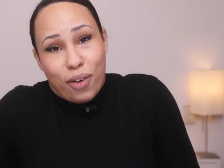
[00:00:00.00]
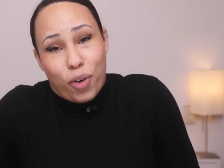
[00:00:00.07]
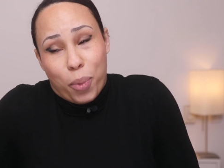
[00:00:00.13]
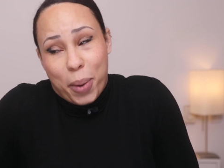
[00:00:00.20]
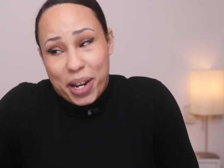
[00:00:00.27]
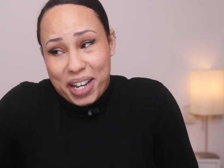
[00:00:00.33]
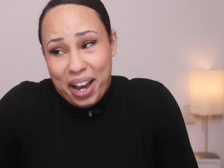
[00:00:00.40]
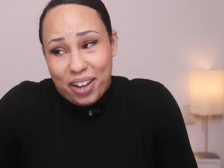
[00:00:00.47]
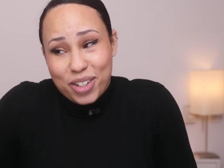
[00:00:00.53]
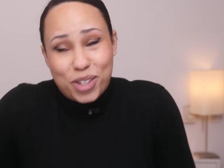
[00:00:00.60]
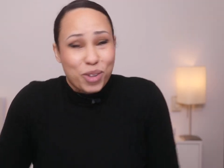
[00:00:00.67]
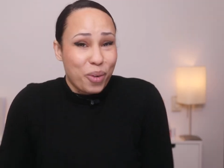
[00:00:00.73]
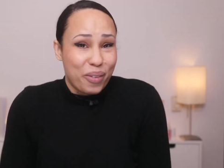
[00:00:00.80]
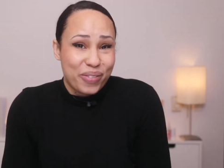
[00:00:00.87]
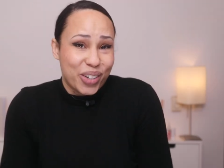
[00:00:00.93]
everybody
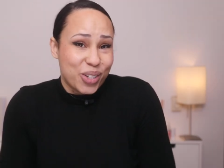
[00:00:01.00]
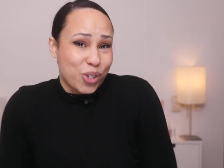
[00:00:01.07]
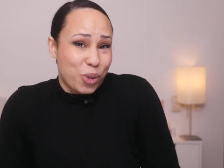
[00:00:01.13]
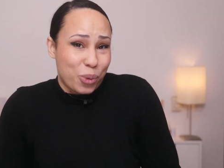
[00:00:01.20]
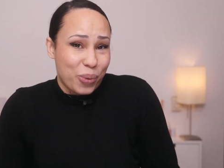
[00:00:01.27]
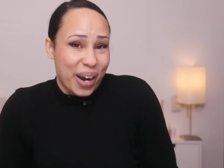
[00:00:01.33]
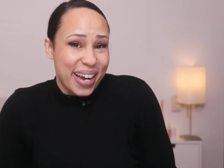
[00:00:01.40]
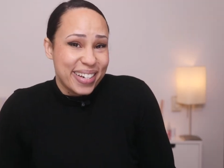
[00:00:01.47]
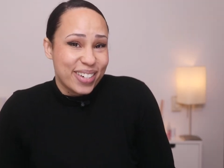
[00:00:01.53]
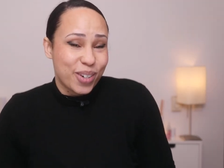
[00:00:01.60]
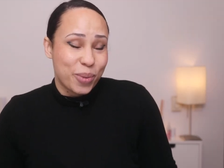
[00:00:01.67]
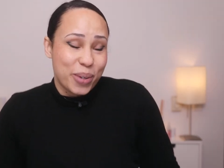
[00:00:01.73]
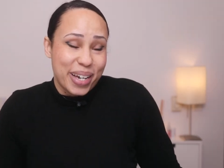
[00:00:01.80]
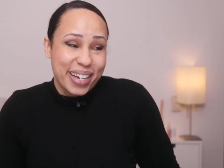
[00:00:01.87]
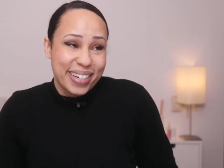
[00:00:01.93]
else, so it feels great
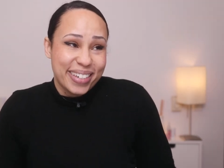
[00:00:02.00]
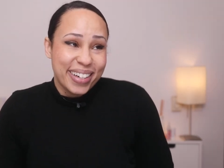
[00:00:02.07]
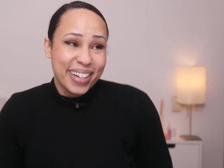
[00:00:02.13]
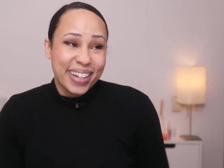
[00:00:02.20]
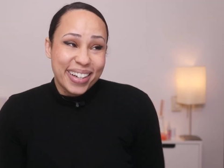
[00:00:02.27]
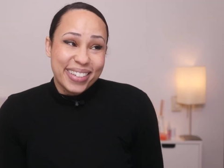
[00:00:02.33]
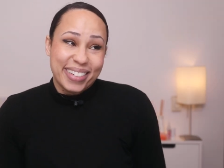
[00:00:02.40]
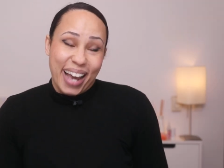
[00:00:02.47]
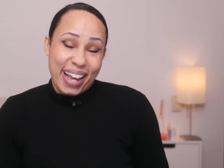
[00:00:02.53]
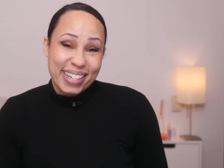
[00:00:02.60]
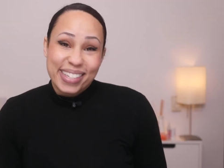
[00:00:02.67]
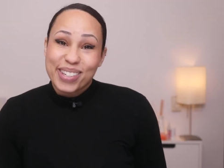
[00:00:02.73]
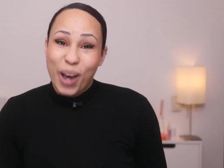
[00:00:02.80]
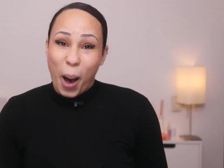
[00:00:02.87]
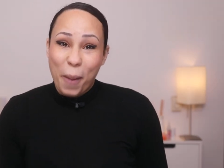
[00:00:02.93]
to read
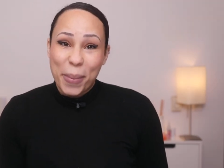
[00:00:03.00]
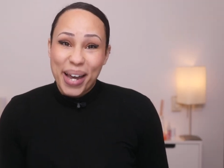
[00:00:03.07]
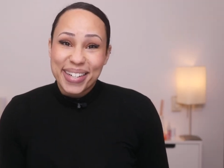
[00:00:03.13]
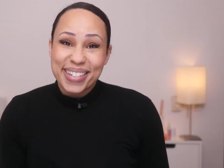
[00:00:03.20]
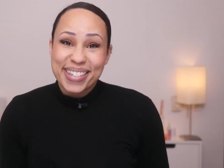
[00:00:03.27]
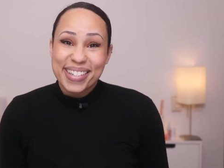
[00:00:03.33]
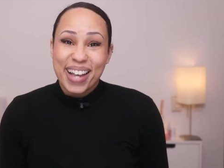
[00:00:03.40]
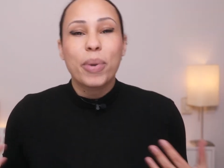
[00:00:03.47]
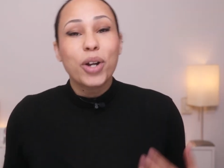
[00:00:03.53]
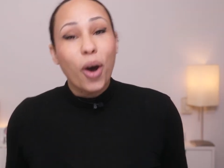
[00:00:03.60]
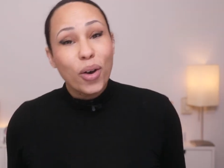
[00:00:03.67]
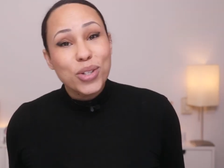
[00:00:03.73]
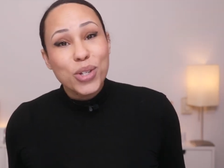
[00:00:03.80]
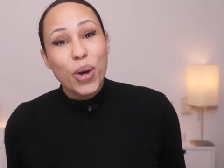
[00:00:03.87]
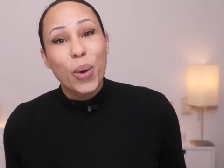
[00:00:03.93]
nice comments. But
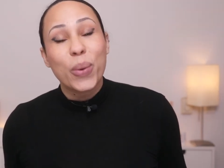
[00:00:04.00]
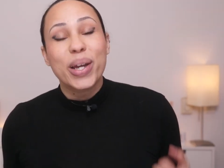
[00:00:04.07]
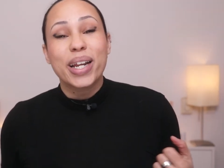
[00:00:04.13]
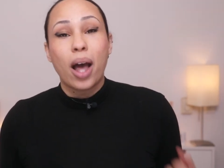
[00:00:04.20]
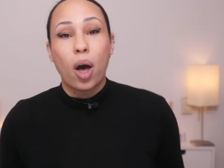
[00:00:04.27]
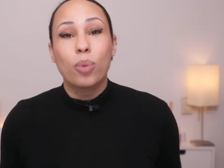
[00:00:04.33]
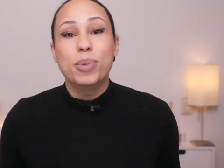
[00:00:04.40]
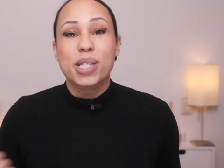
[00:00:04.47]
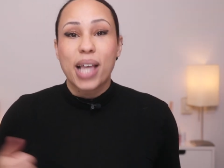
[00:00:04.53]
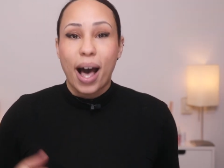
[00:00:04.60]
also, it helps